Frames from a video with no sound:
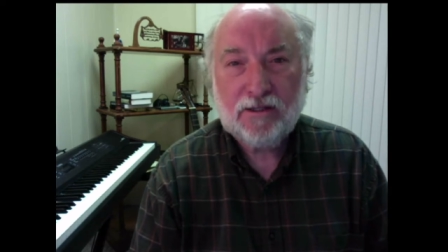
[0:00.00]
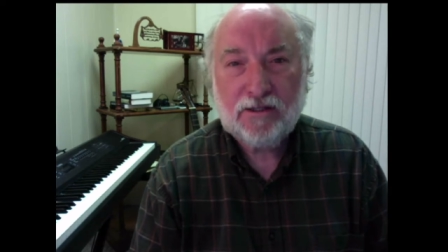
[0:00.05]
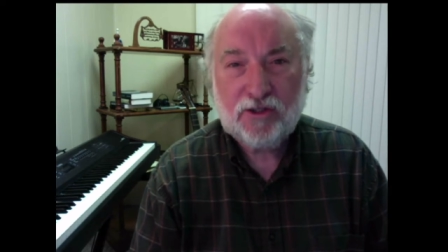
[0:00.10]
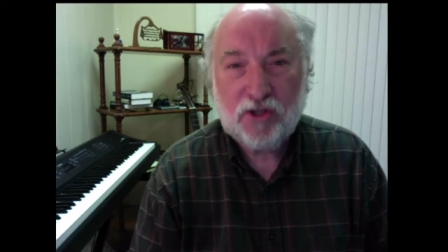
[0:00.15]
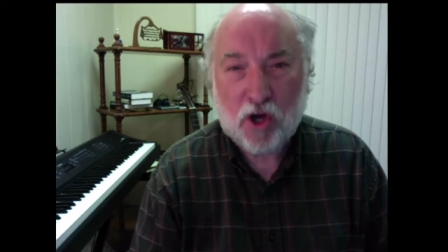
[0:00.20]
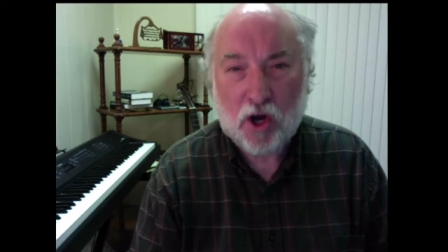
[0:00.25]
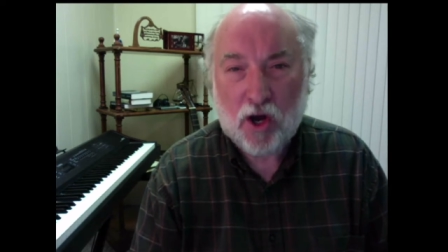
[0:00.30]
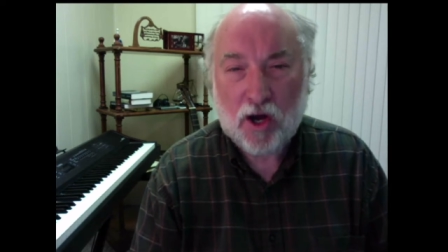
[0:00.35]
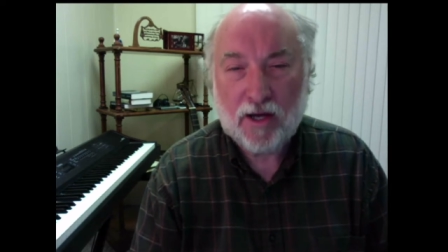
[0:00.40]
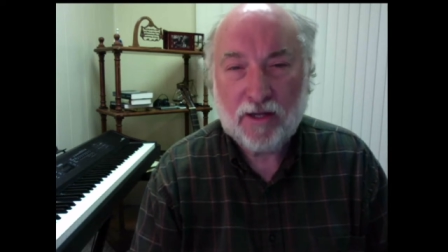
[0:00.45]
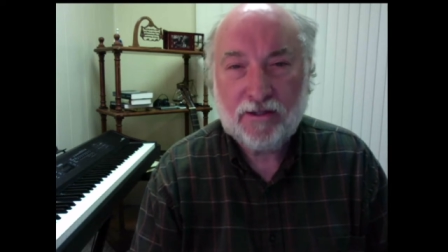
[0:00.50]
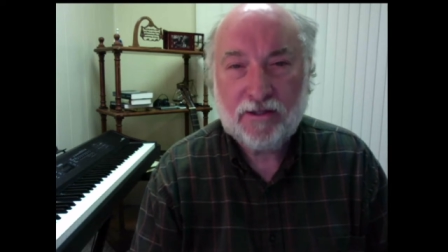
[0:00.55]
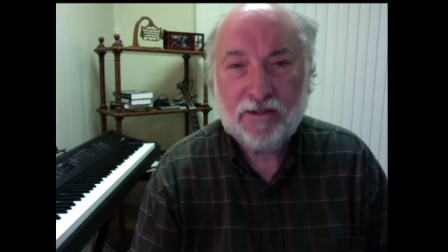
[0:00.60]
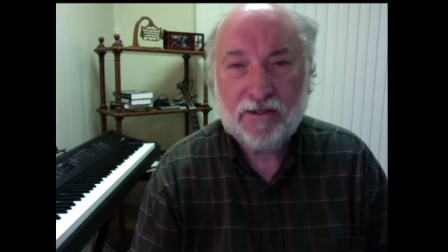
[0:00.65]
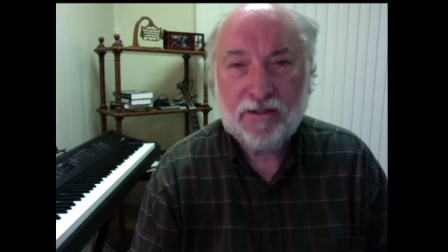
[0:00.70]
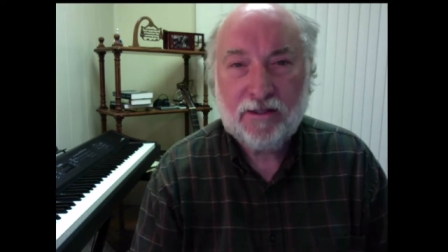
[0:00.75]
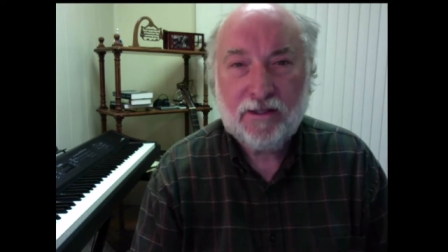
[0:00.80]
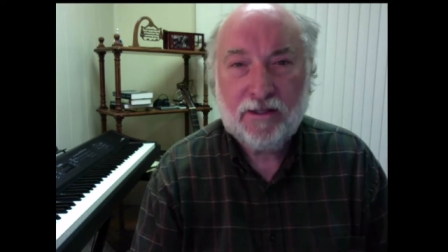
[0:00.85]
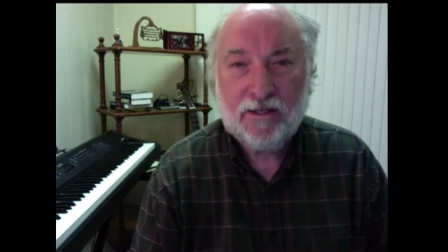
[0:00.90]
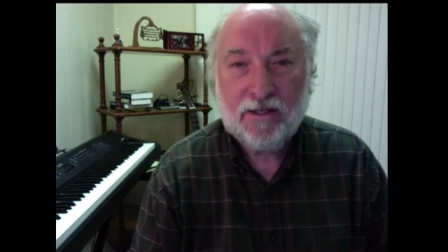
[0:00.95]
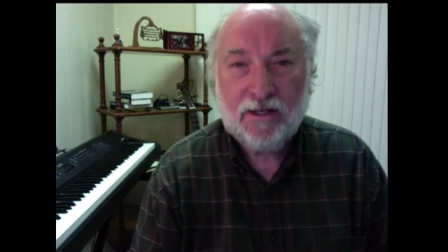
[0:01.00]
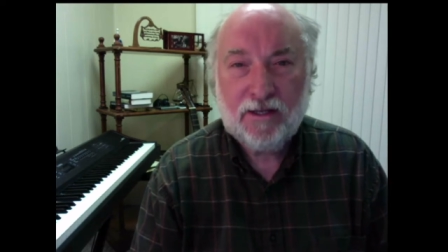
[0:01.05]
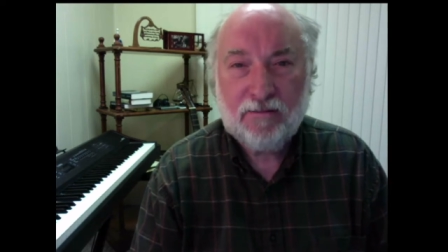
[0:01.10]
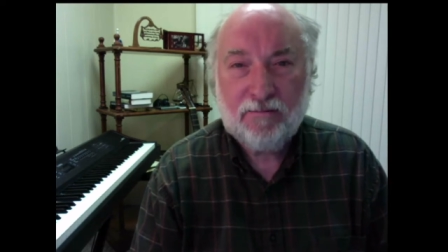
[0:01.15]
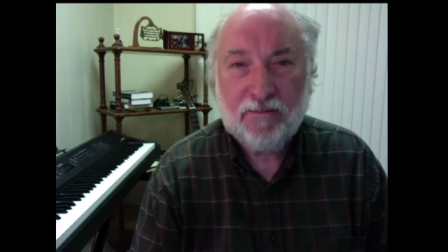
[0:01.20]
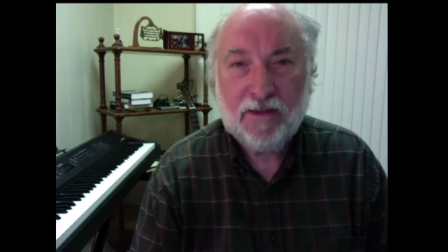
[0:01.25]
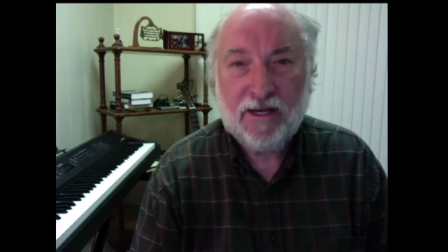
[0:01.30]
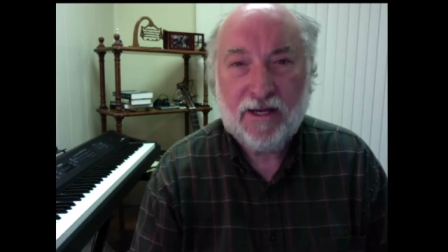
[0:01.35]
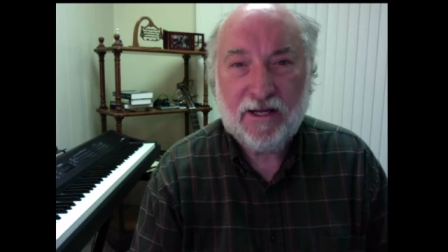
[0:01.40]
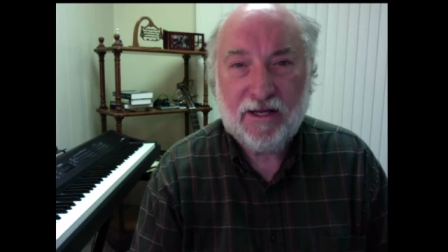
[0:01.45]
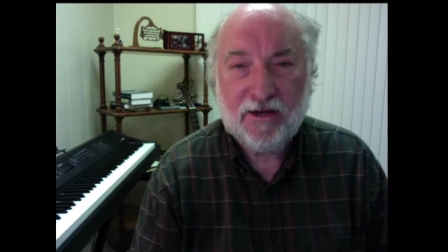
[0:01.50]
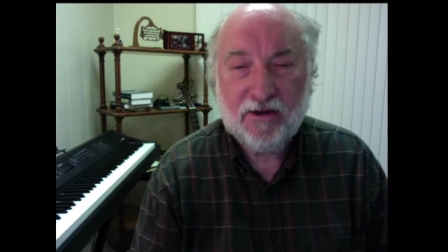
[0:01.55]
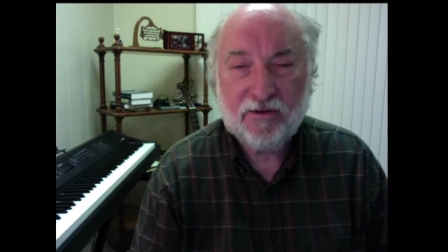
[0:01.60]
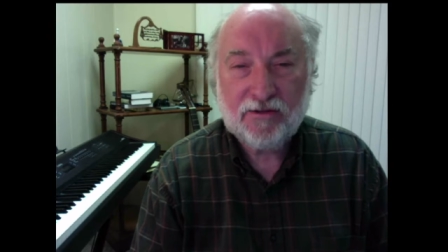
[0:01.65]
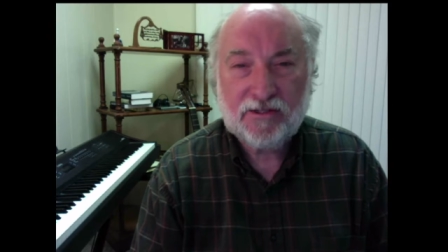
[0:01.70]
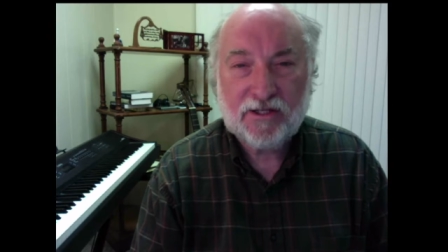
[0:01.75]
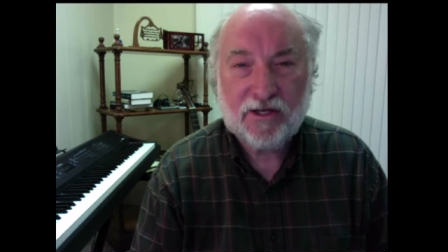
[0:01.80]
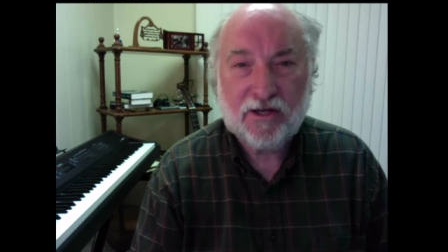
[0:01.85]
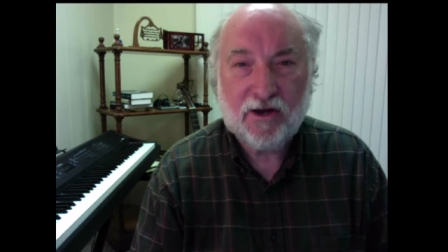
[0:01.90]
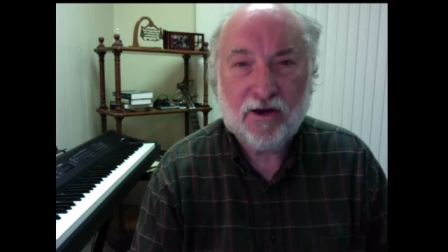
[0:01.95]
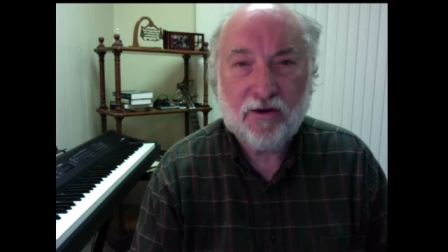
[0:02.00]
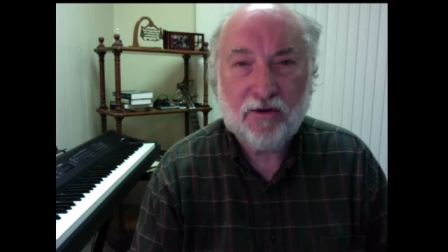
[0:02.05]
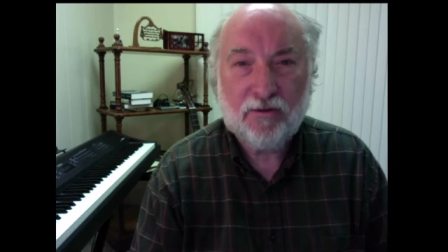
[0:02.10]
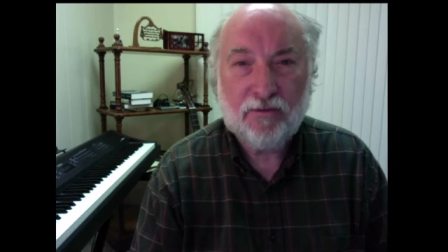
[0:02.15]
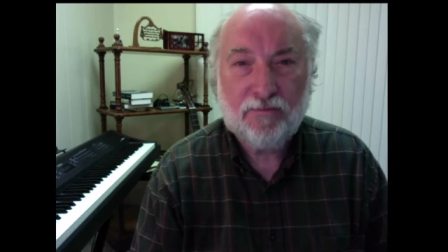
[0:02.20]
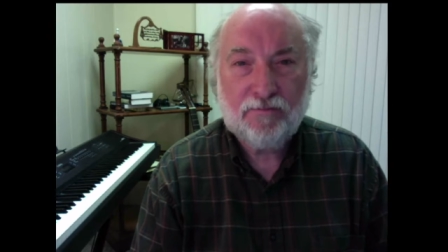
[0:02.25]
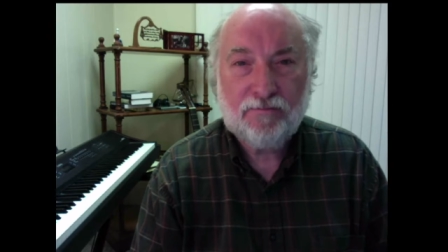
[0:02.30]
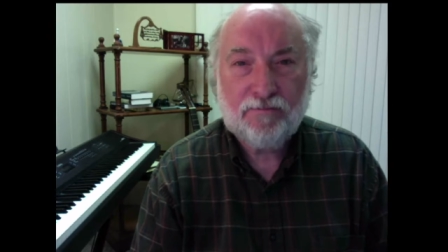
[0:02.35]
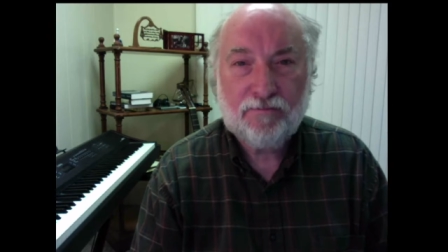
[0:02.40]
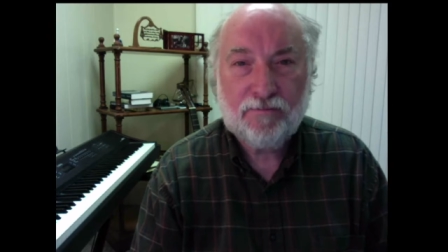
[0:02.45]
taught many years ago,